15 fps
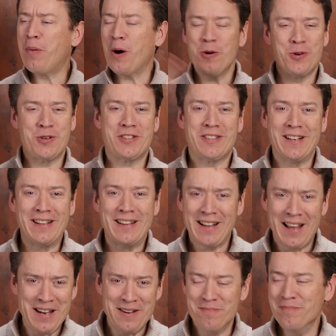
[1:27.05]

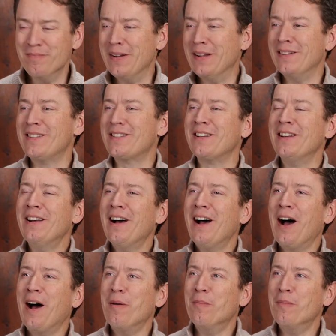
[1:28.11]
post-Enlightenment
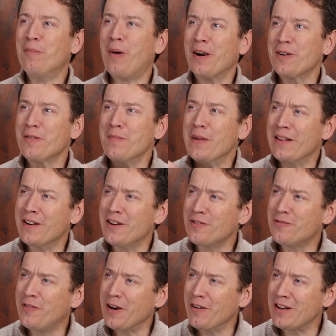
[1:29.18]
part of me that
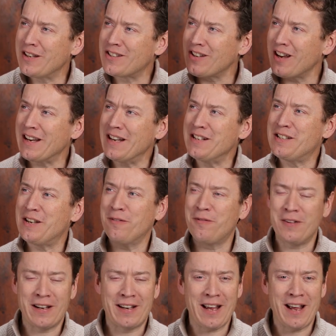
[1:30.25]
is very
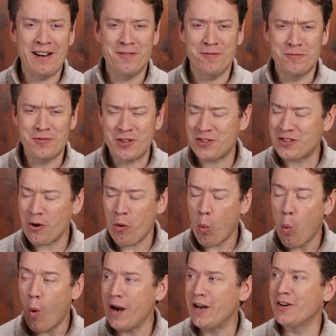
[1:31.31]
scientific and just
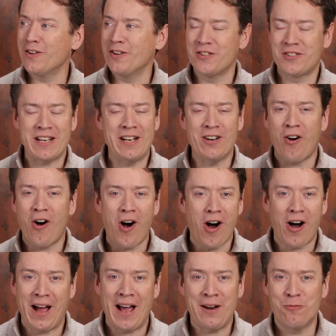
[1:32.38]
wonders in
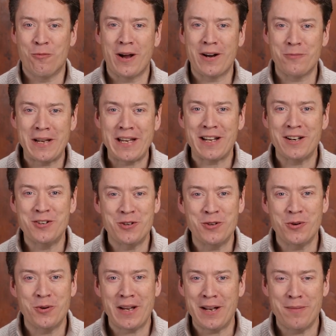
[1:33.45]
awe at what we can
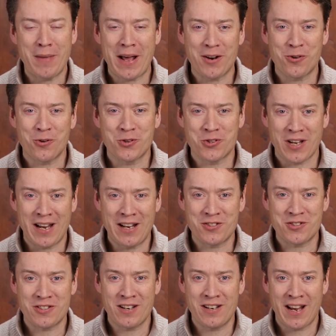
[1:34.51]
do in medical
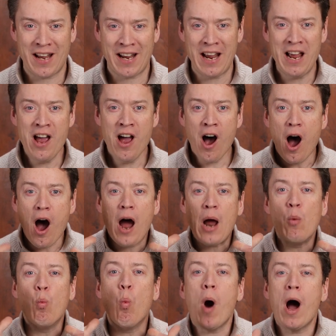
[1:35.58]
science today,
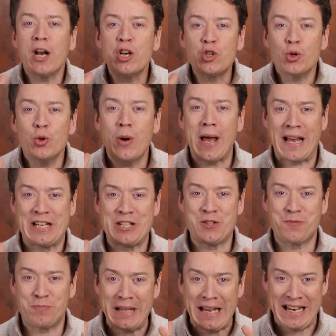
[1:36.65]
I want to
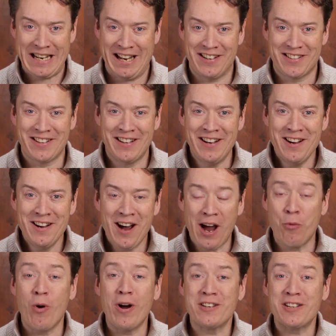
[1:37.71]
explain it.
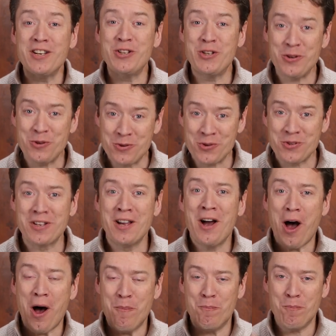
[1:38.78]
I want to use
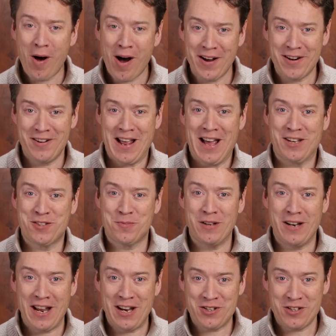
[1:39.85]
a modern
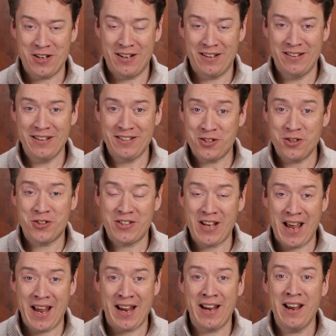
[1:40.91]
explanation to
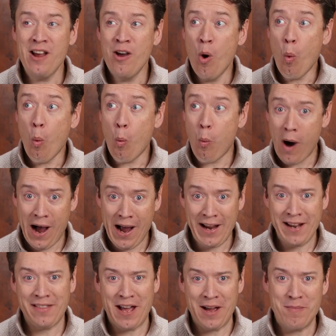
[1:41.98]
say
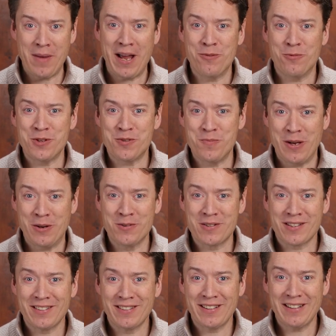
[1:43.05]
why that man was
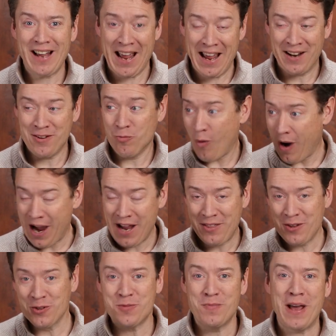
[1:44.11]
mute and why
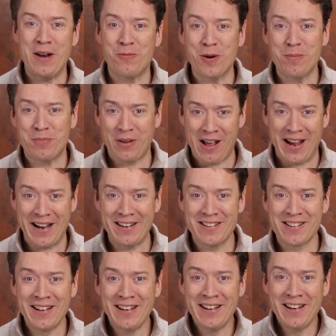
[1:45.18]
those men were
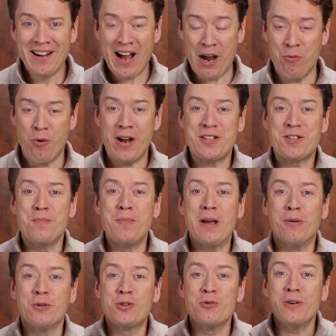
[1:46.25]
blind. I want to
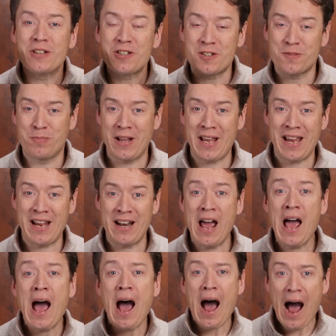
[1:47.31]
be able to
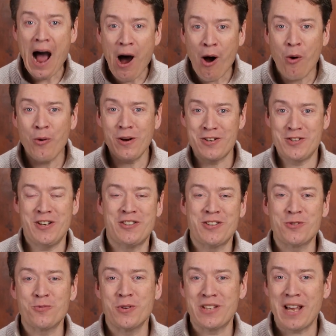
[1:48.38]
explain how
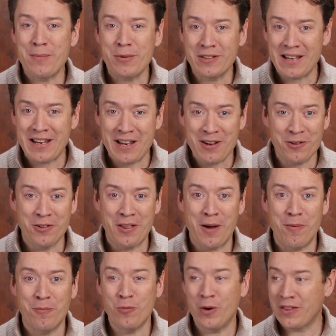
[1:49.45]
Jesus was able to heal
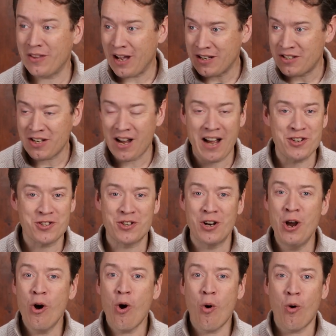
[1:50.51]
them with a
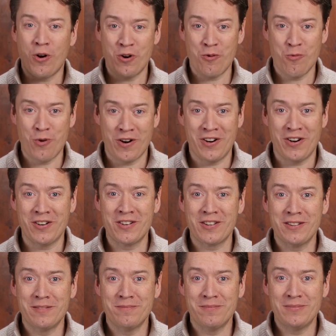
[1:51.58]
touch or a word.